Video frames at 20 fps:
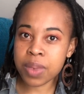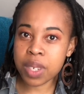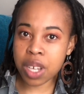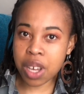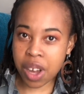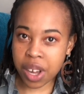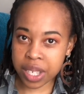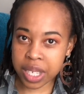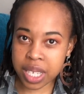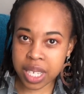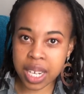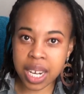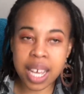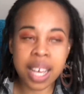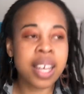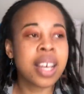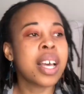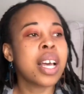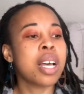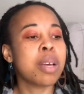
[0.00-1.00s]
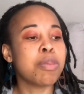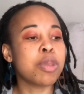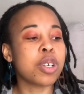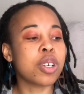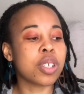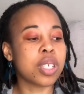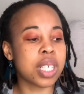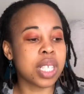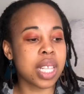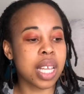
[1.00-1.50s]
counselor,
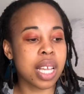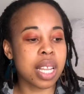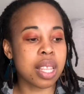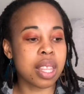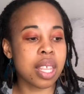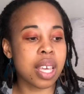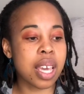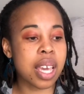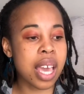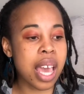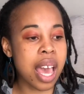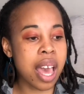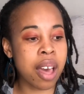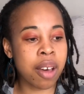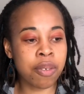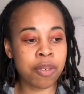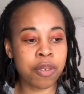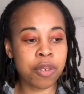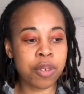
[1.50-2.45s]
because then they have